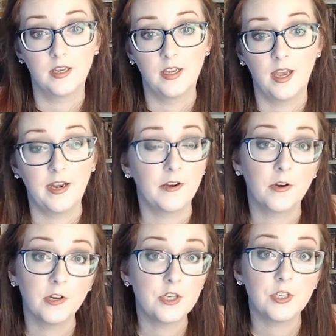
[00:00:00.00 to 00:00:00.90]
And I
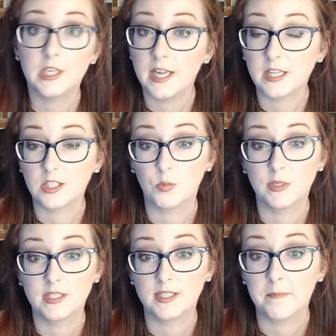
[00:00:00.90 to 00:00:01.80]
encourage you to take this
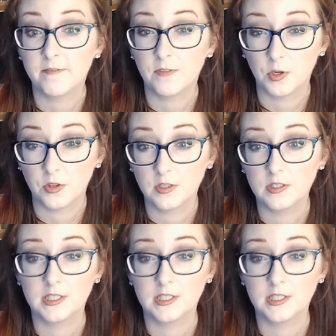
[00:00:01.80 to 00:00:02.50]
one step further,